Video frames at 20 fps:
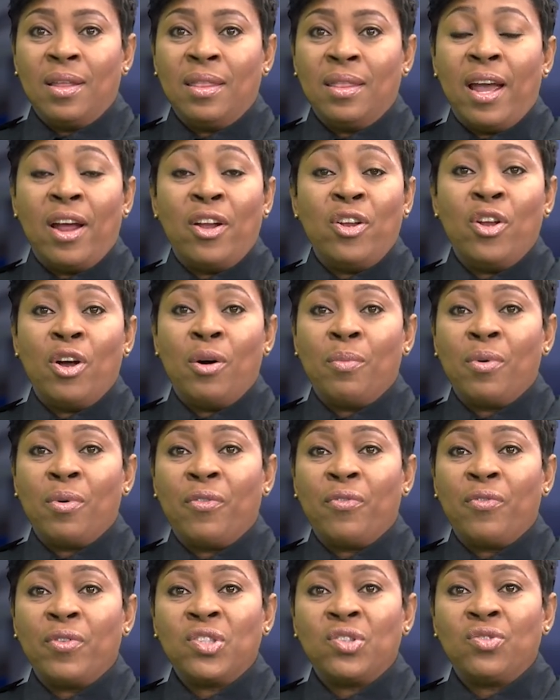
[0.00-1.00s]
There are a number
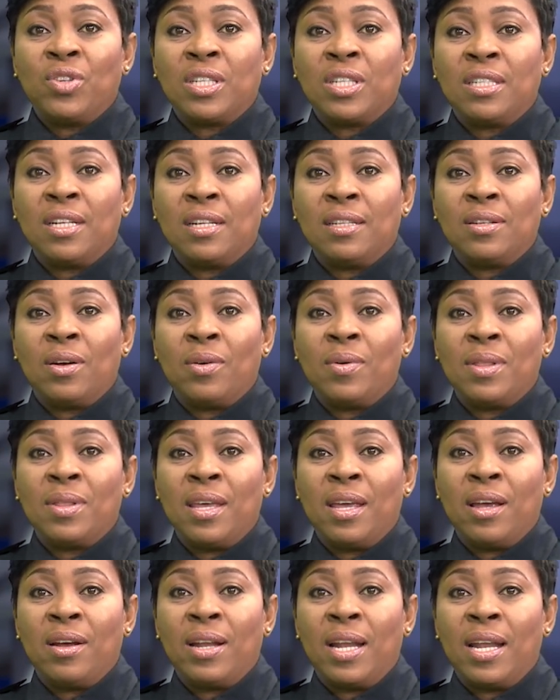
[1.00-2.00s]
of restrictions out
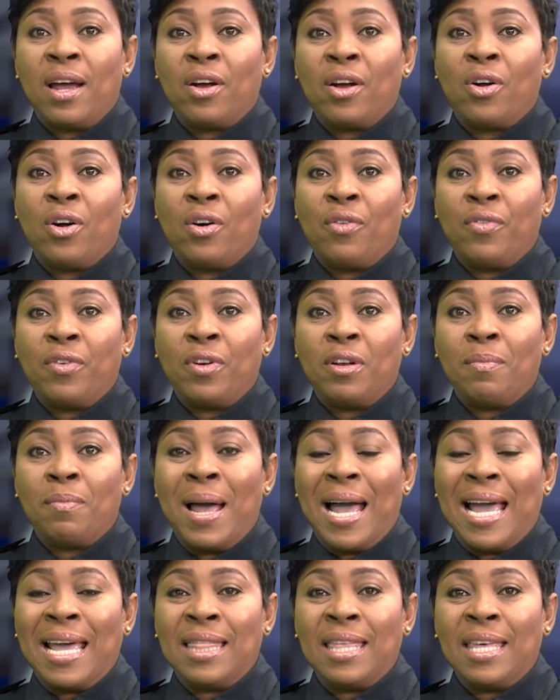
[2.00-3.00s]
there that are governed
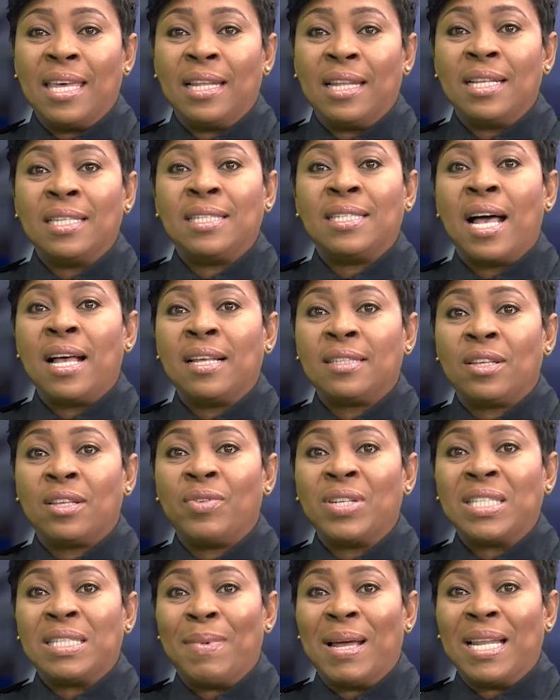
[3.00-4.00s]
by the Disaster
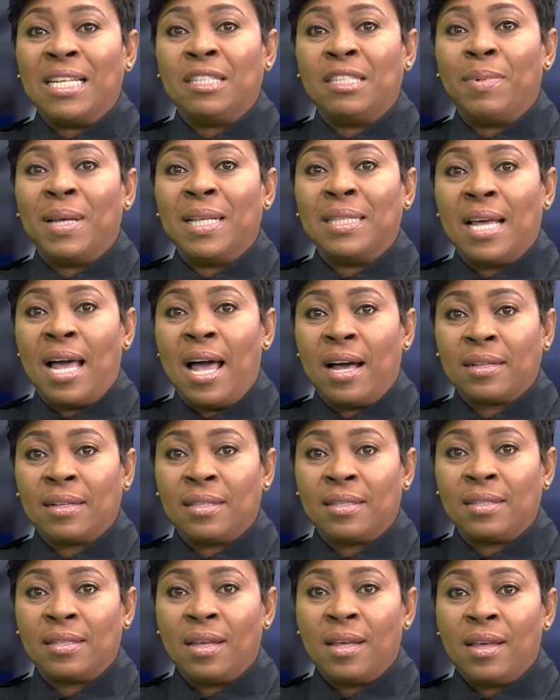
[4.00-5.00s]
Risk Management
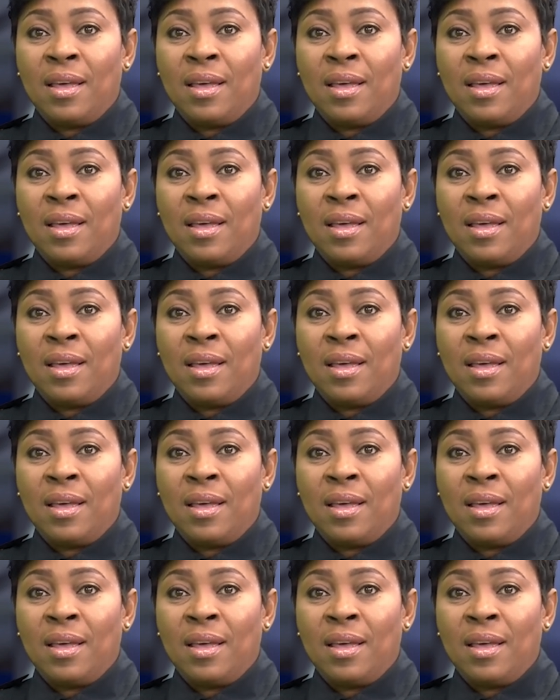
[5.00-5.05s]
Act.